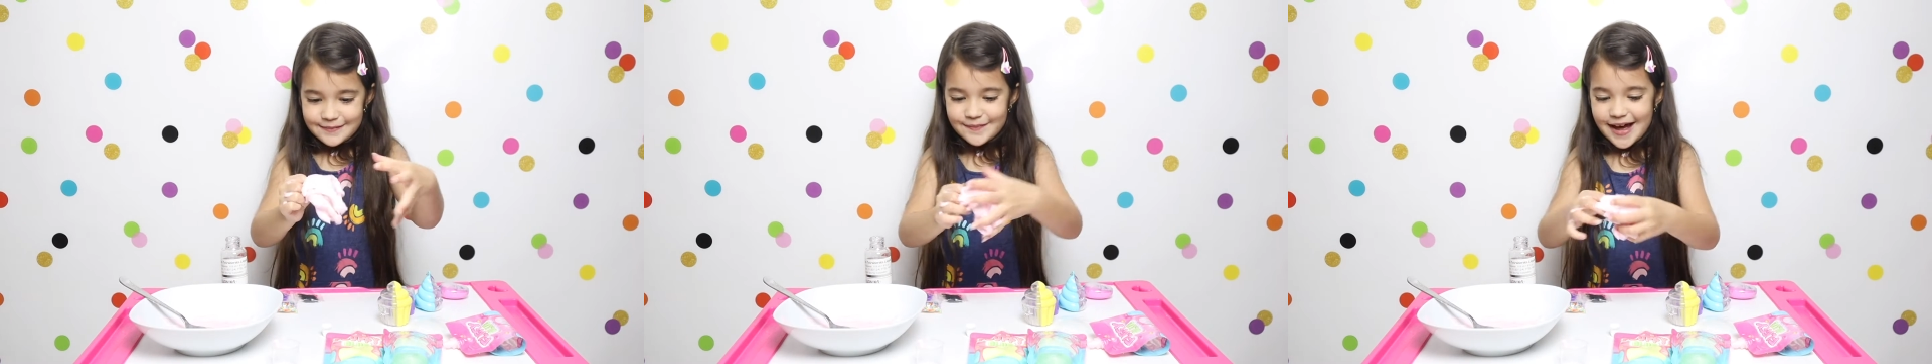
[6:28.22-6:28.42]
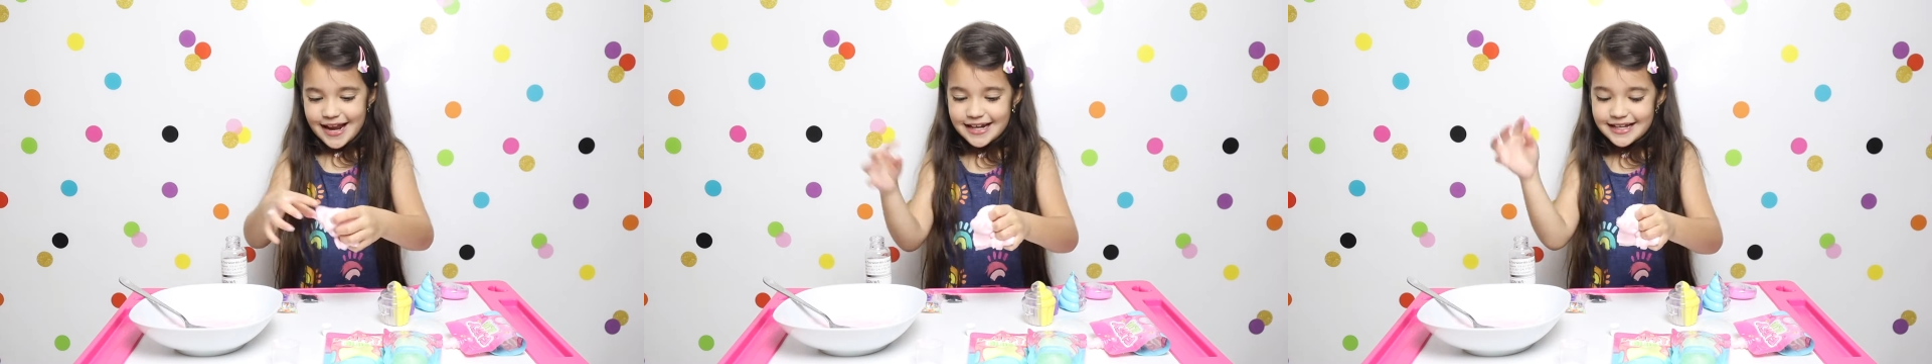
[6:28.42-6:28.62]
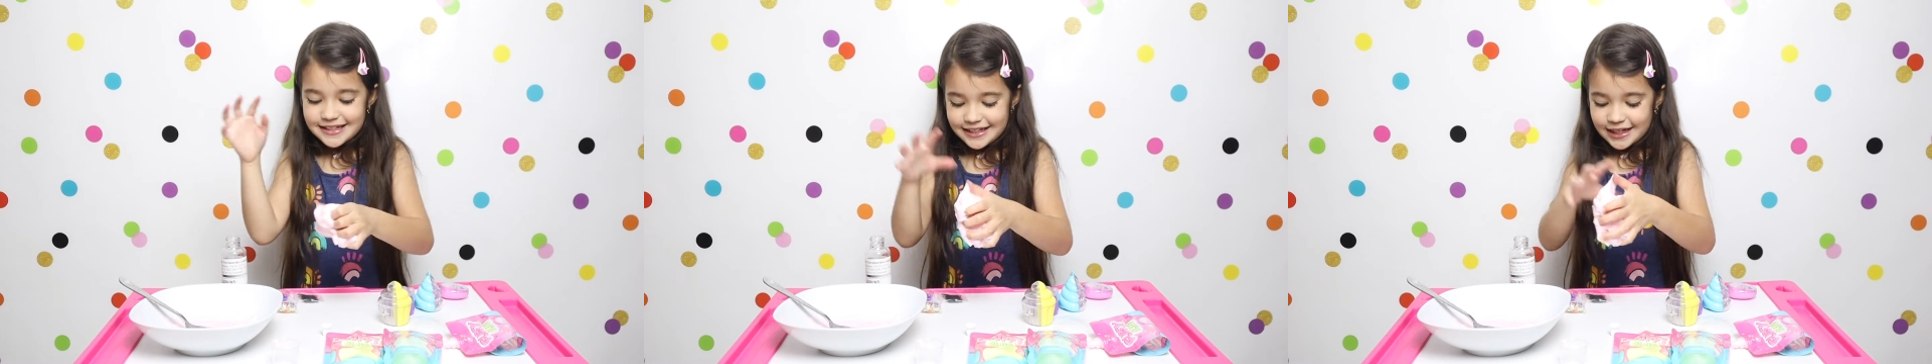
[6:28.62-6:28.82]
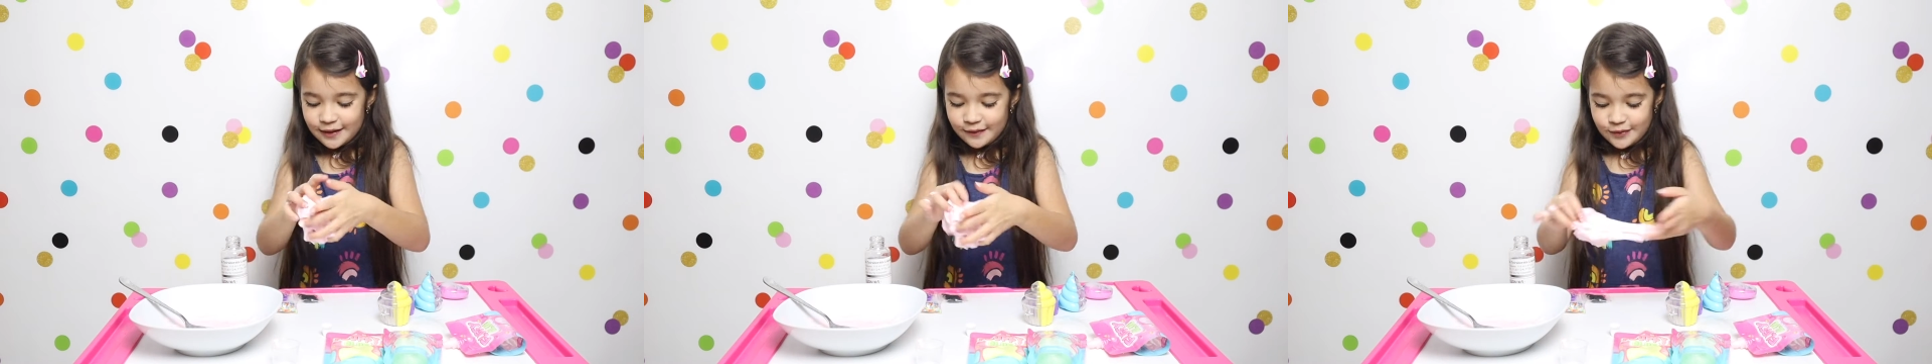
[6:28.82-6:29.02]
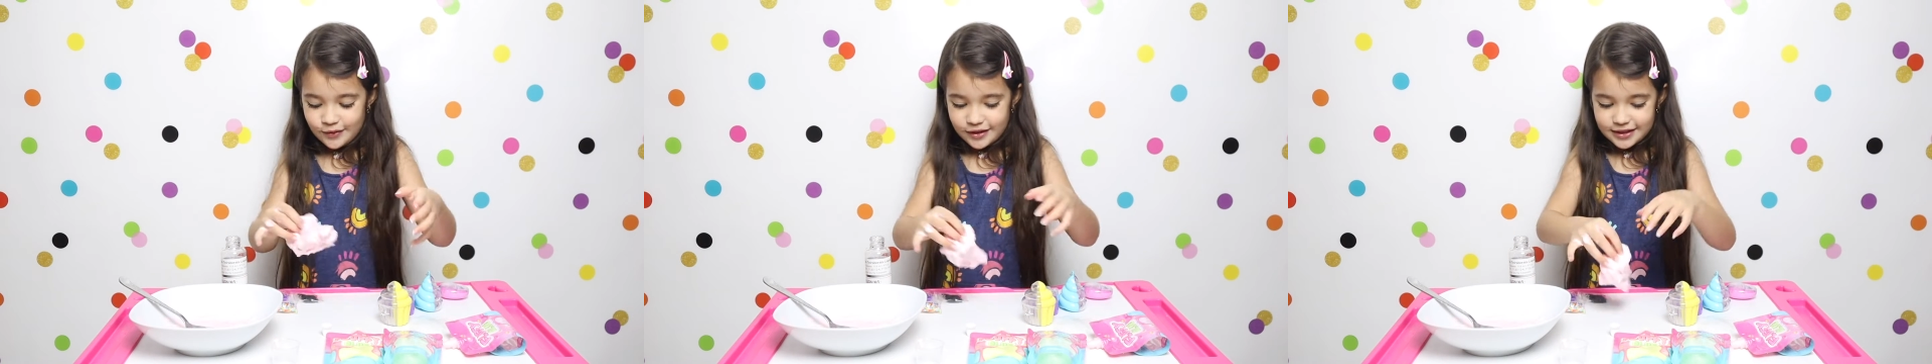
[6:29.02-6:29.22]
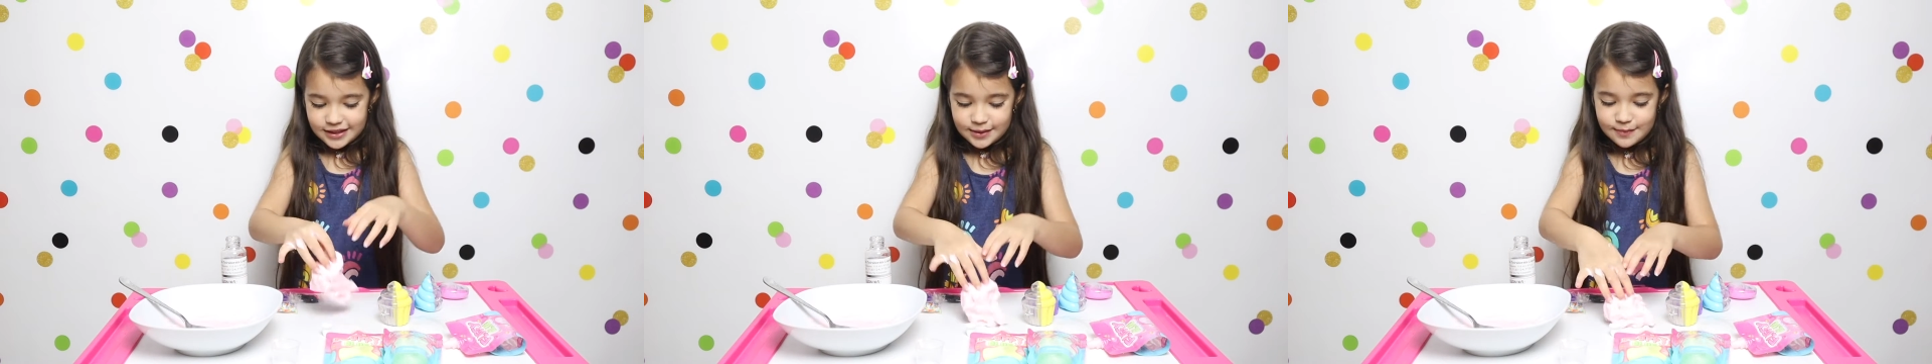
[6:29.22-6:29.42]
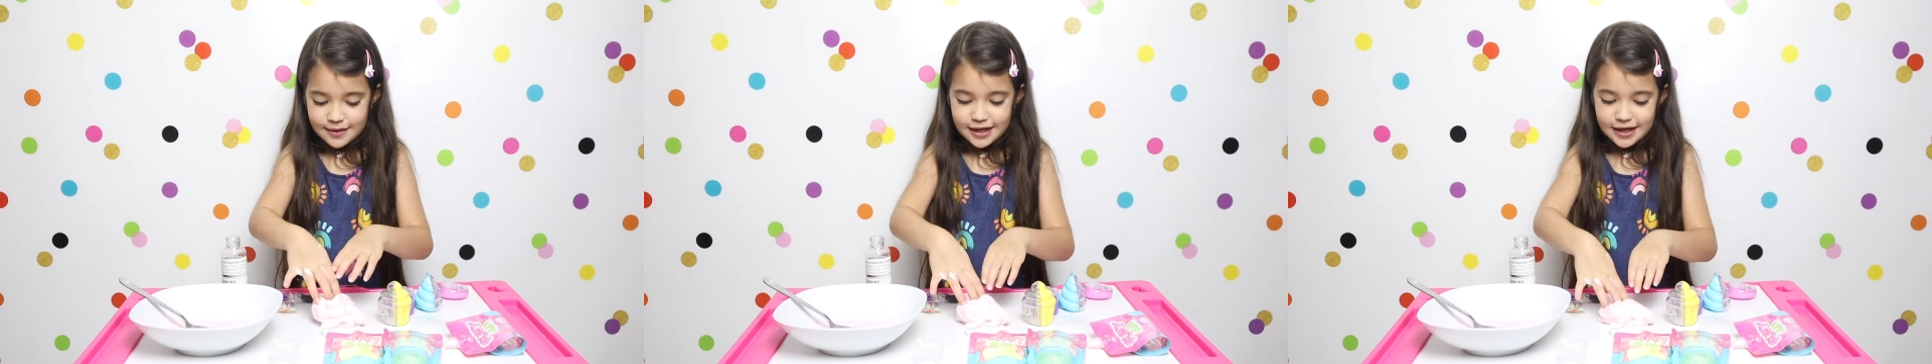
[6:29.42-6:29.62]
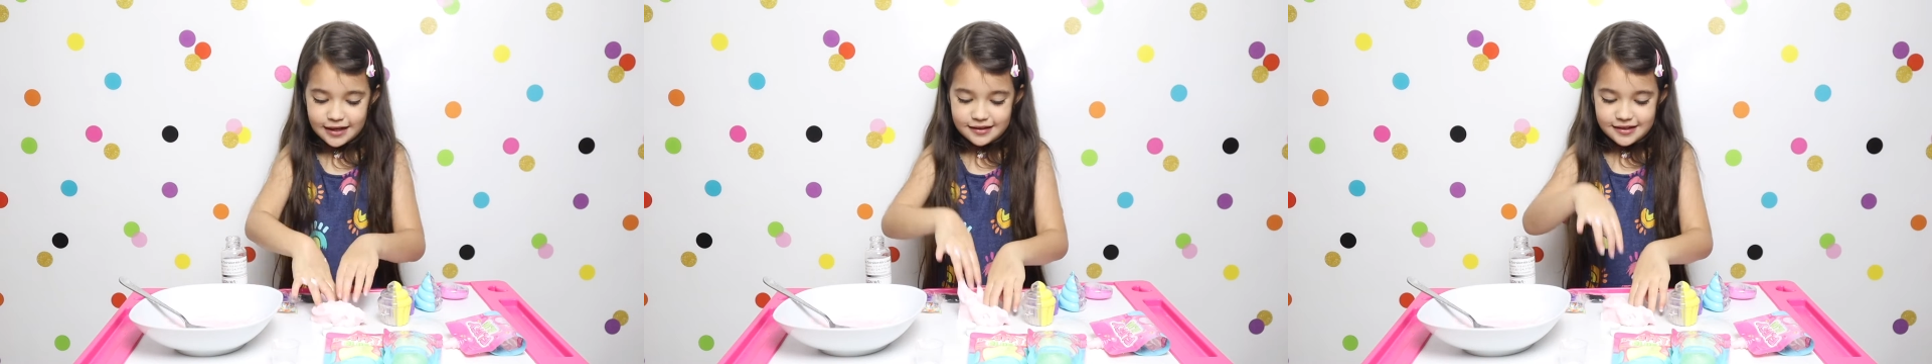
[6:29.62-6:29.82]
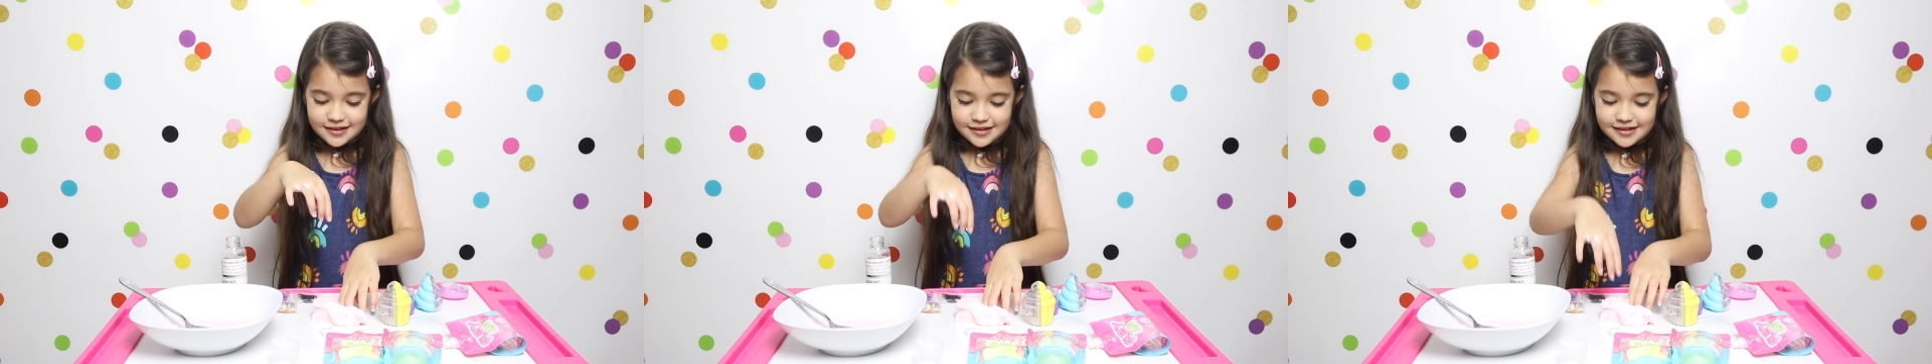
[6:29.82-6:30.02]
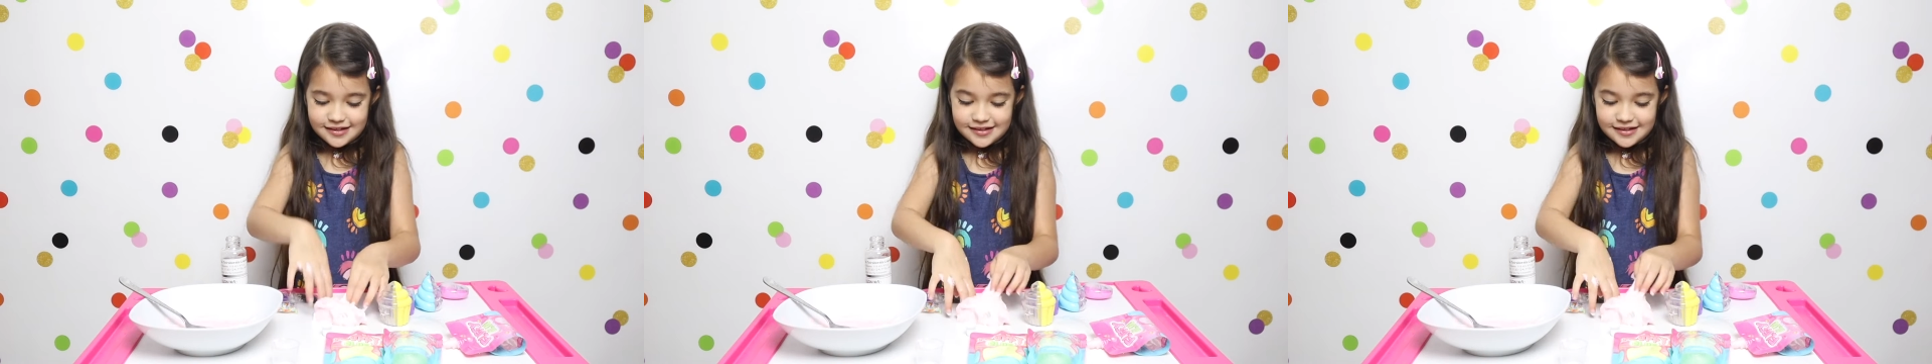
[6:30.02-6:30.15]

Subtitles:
Bad idea if you want to smell it.